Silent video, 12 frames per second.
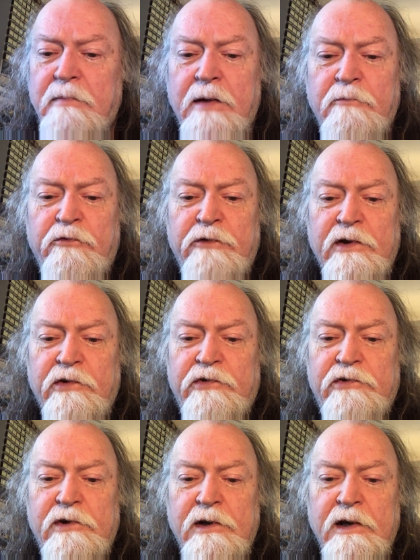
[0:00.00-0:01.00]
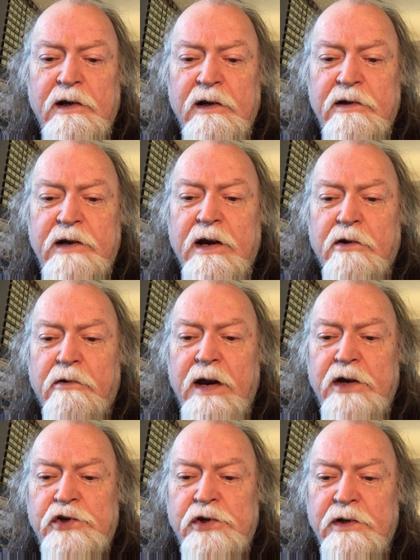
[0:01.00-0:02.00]
Memphis,
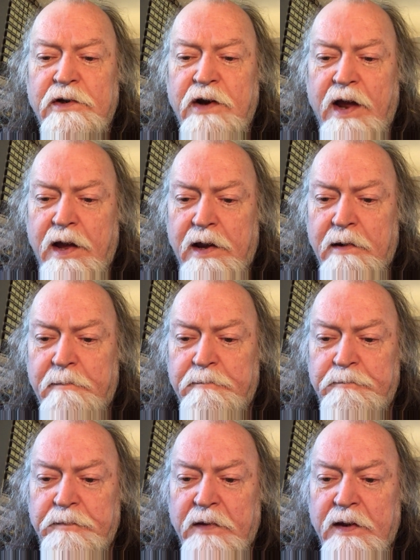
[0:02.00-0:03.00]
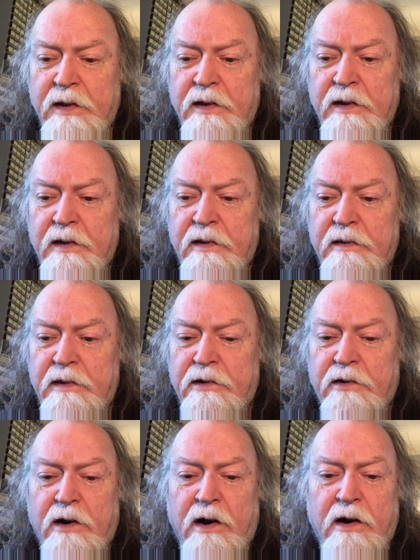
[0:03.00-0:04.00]
Decoration Day.
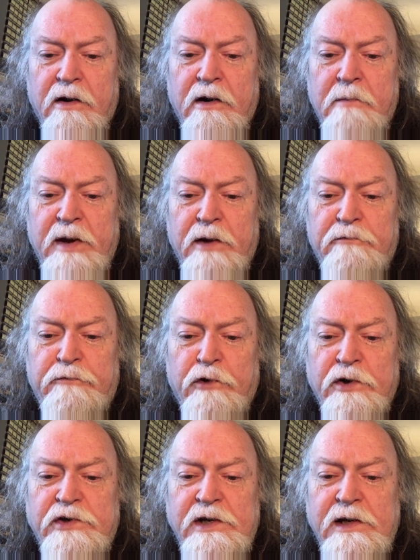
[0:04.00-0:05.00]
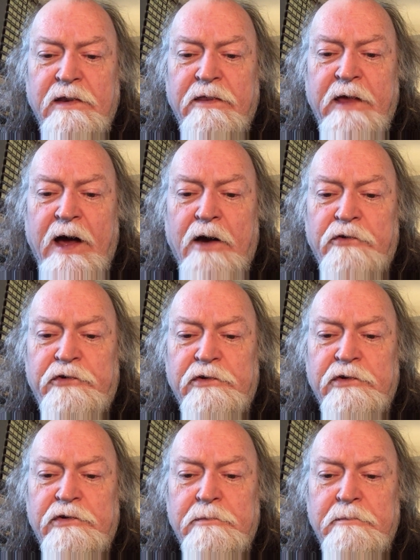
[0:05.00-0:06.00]
There are about
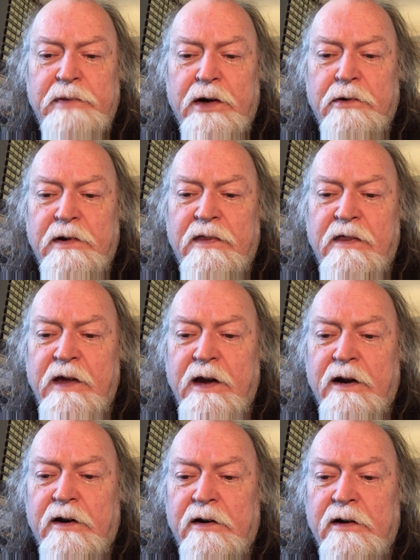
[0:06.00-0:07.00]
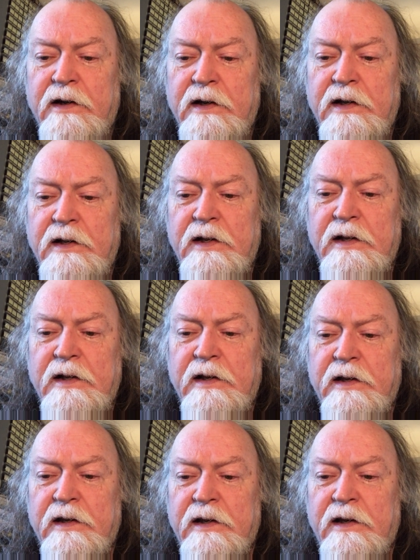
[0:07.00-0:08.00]
14,000 buried there.
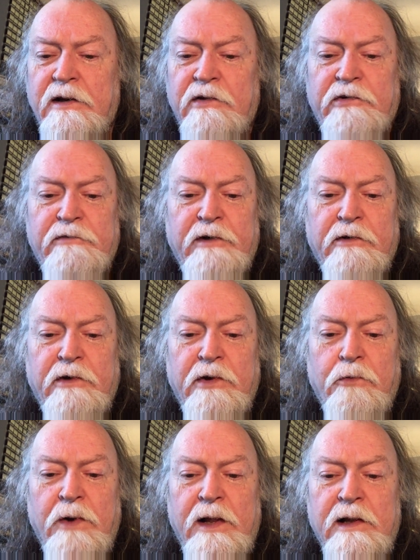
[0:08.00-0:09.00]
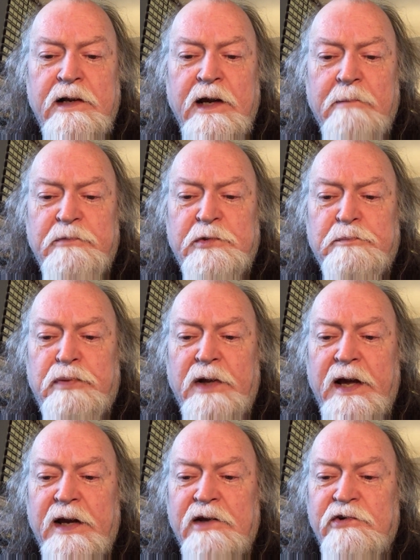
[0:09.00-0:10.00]
It is a very well-kept
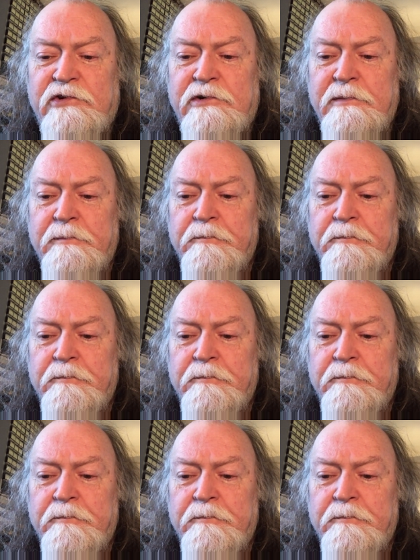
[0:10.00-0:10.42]
place.